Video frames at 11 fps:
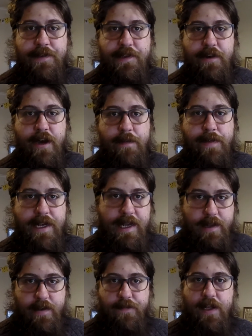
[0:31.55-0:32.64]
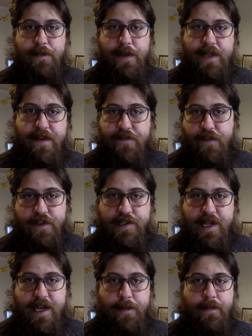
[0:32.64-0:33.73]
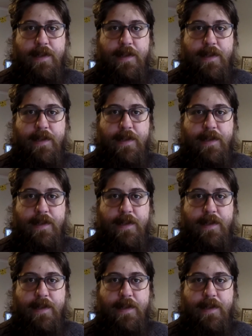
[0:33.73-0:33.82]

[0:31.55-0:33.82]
design begin developing their first game.